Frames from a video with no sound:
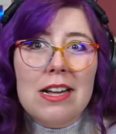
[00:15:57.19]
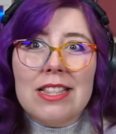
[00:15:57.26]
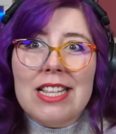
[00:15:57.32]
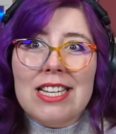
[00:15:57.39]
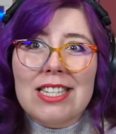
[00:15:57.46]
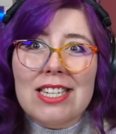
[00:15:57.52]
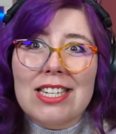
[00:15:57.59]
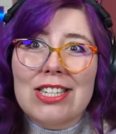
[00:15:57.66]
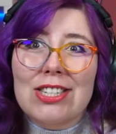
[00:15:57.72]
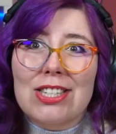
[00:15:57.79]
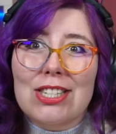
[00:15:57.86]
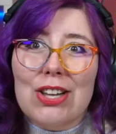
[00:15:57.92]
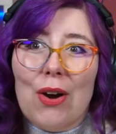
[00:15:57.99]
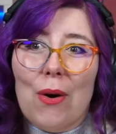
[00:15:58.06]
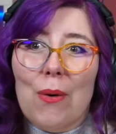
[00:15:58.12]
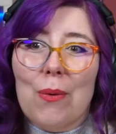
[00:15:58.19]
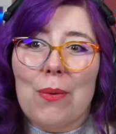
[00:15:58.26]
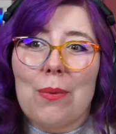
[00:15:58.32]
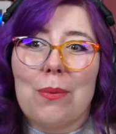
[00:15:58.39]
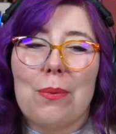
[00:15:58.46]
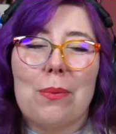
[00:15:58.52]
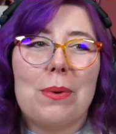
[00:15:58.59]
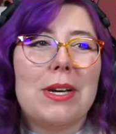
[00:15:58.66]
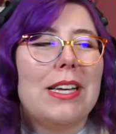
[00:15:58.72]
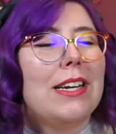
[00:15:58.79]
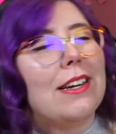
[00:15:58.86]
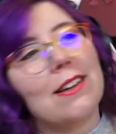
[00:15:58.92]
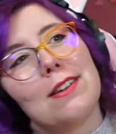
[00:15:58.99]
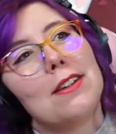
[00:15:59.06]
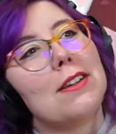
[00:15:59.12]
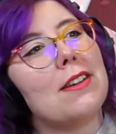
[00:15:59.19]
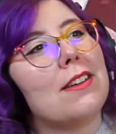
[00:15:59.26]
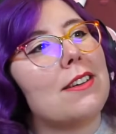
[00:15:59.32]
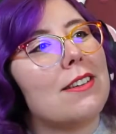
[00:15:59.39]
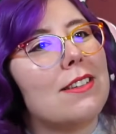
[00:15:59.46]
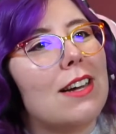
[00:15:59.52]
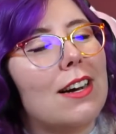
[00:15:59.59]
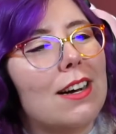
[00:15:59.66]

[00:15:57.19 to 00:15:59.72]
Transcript: This is so weird.